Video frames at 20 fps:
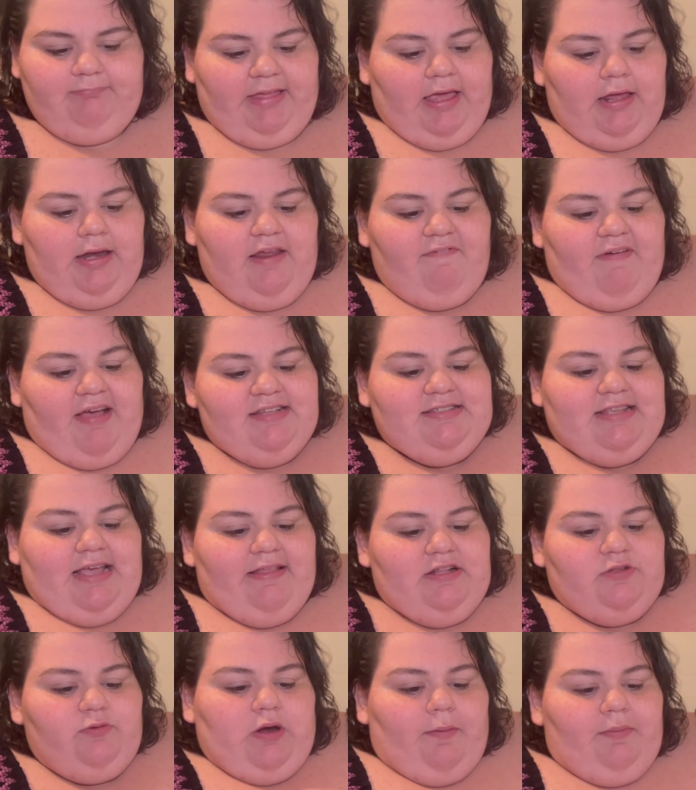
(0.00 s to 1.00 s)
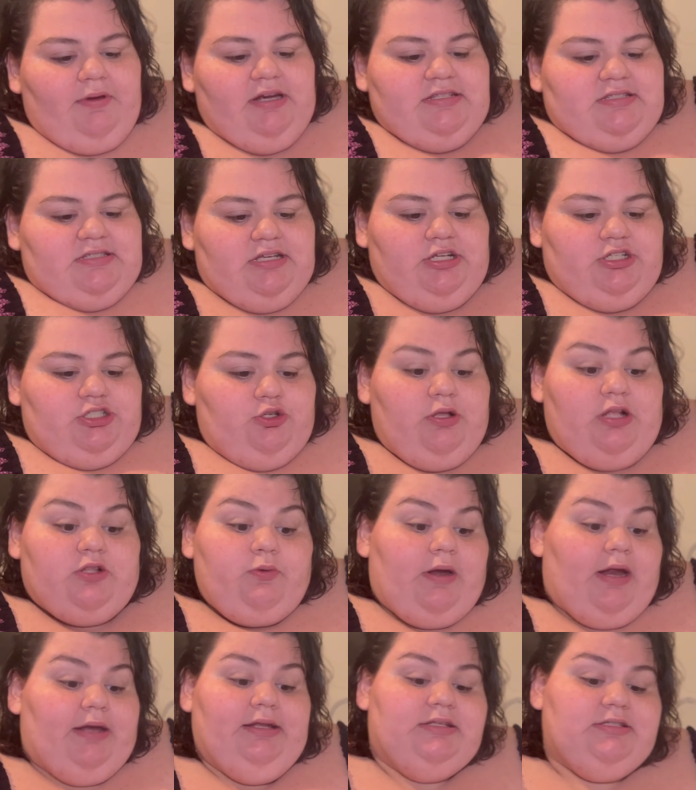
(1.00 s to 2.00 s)
And if I say that's what I'm gonna stick to,
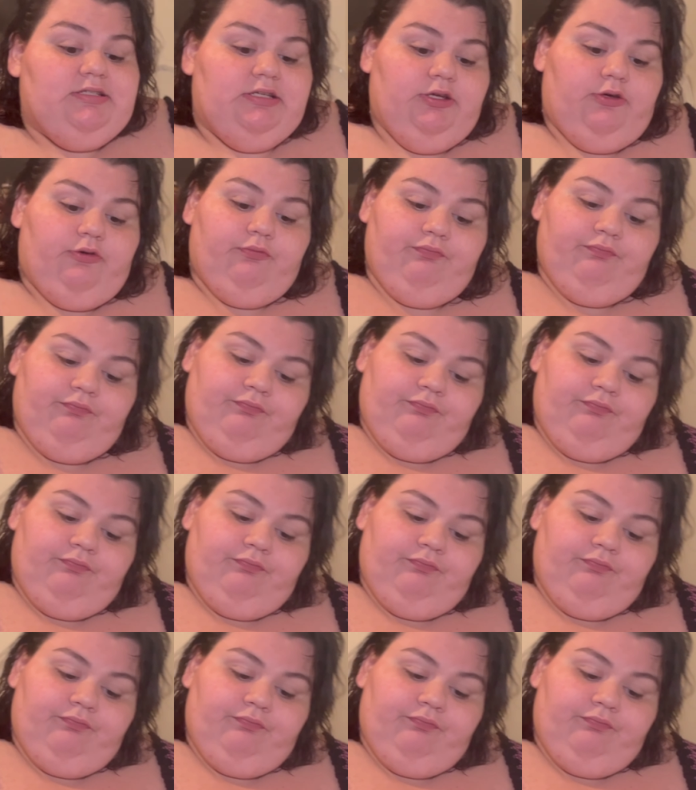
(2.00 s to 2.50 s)
that's what I need to do.